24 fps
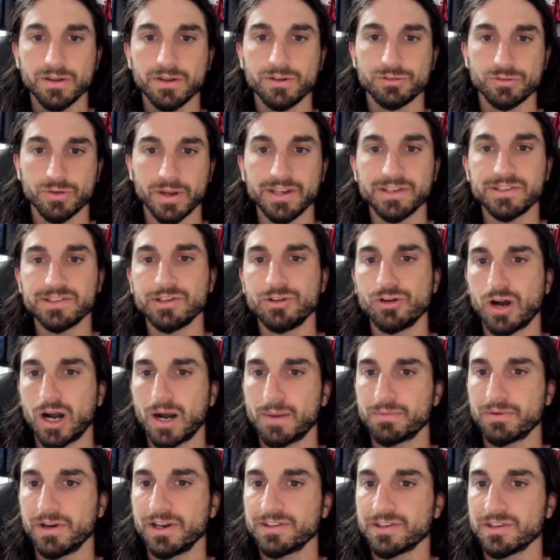Tracy, who
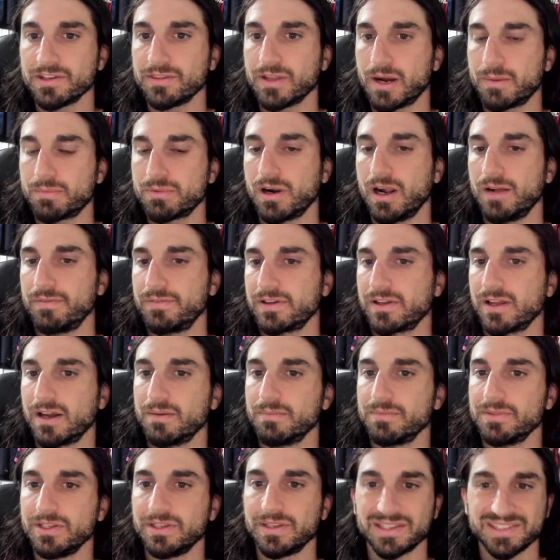operates a nonprofit
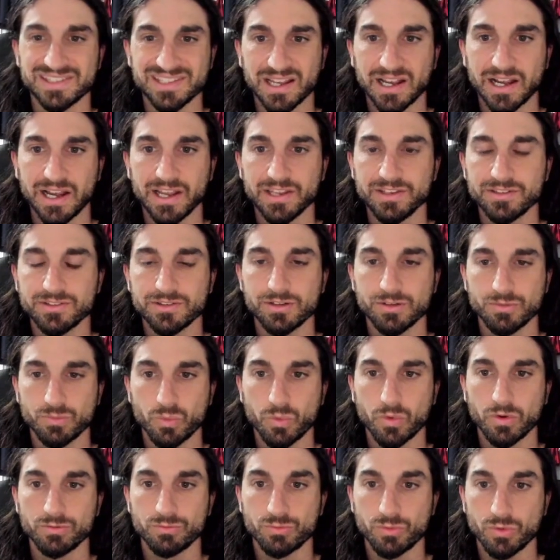company that ties
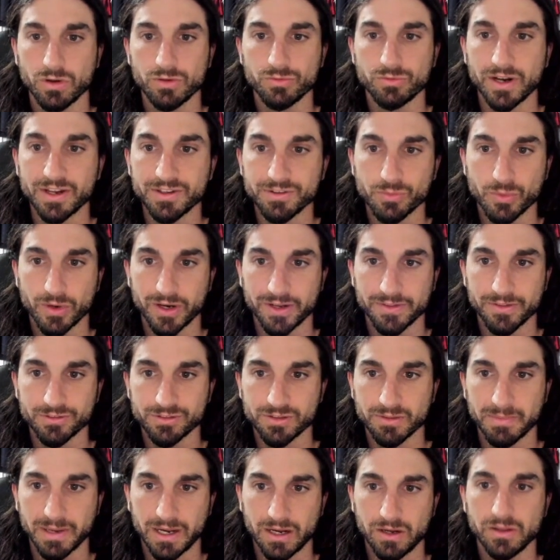to raise awareness
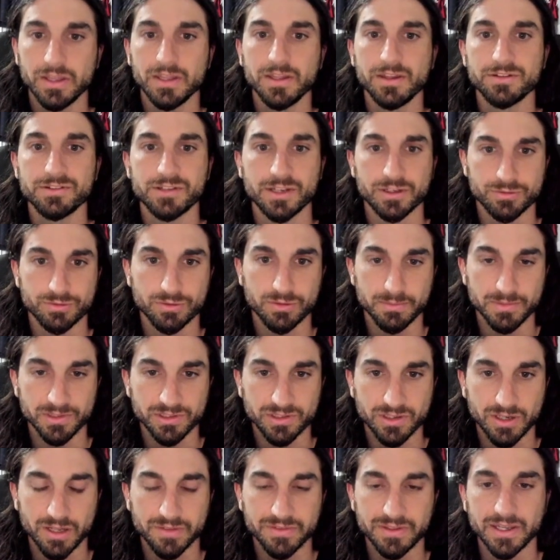about sexual
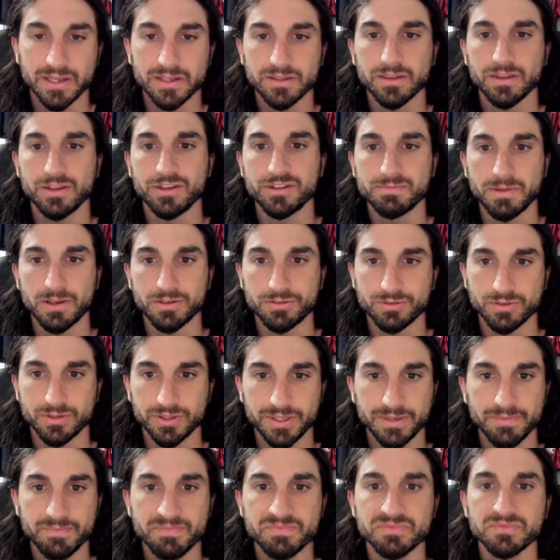misconduct,
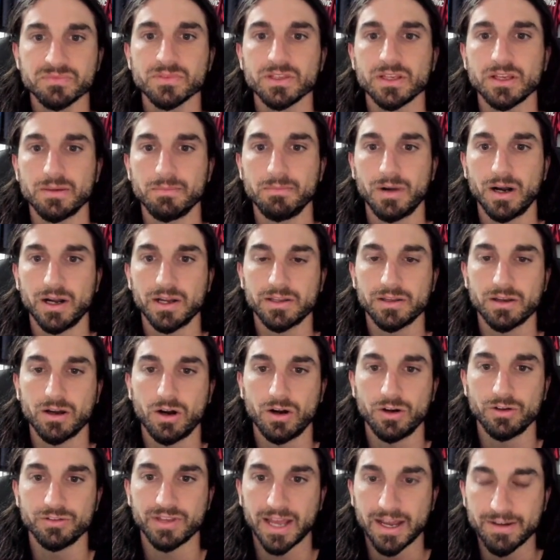especially among
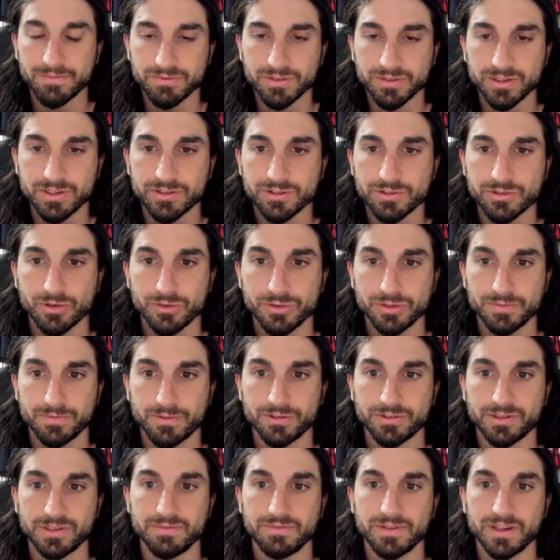college athletes, told
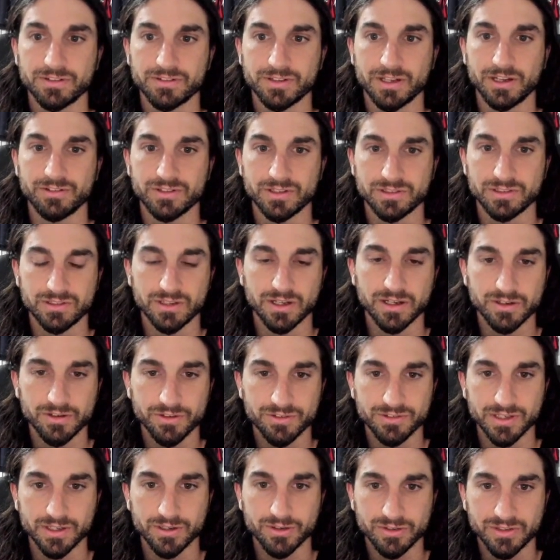university investigators that Tucker
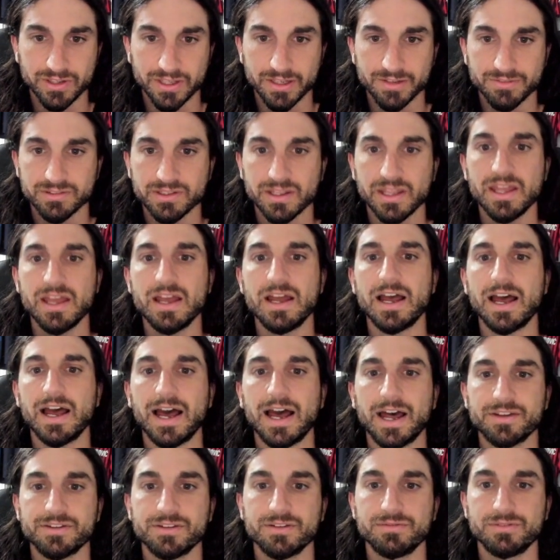sent her gifts,
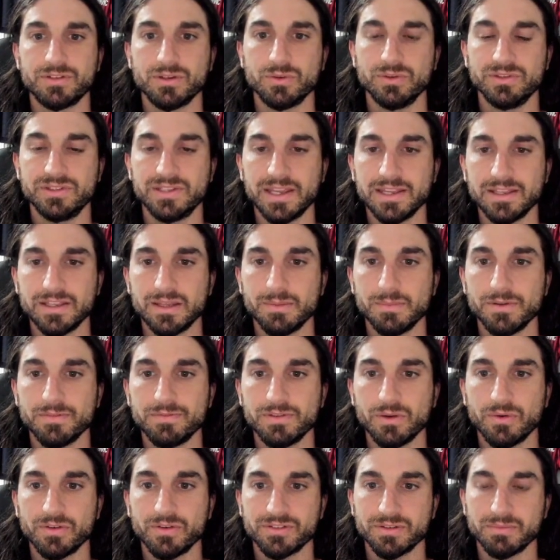asked if she would date him if
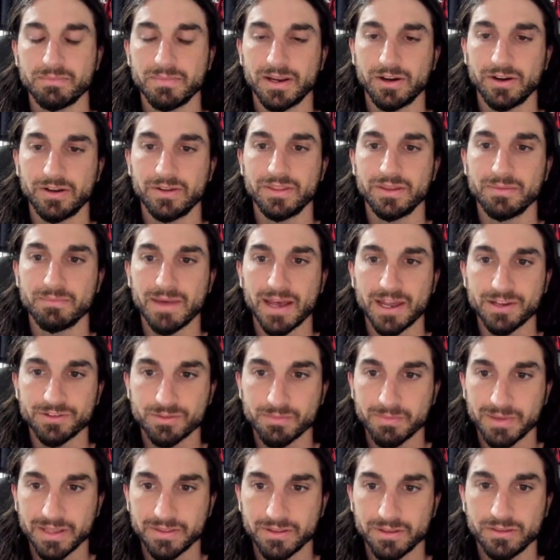he wasn't married, and
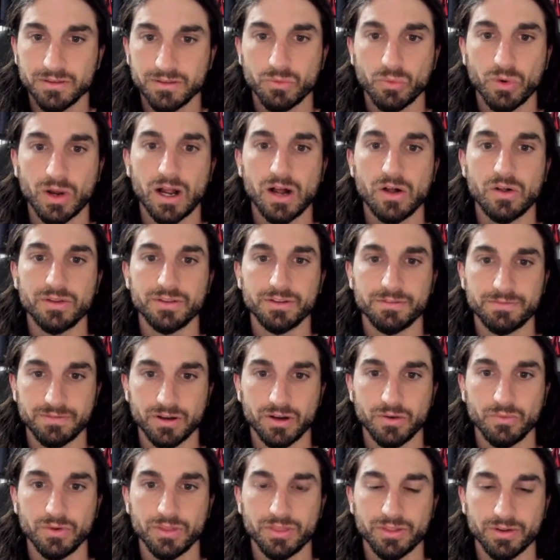masturbated while on the
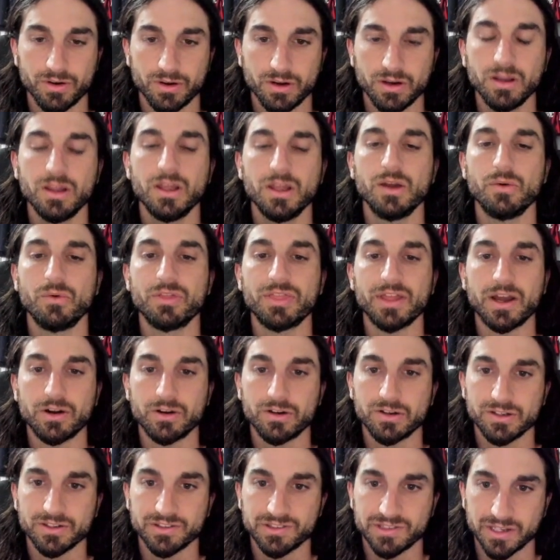phone with her without
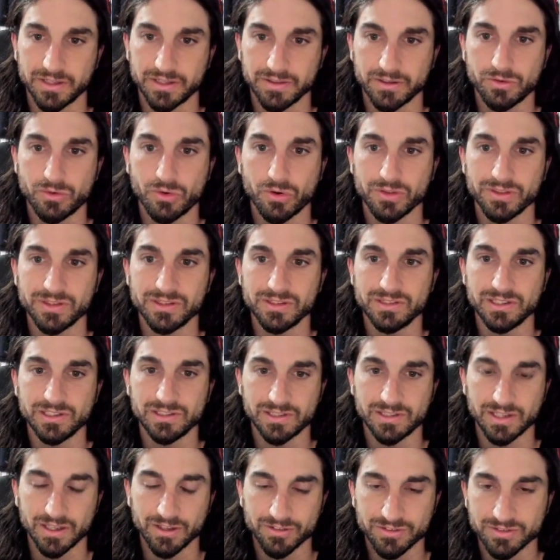her consent, according to
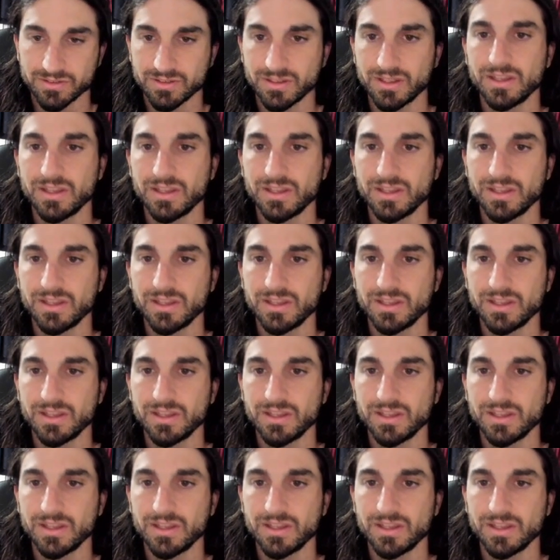details.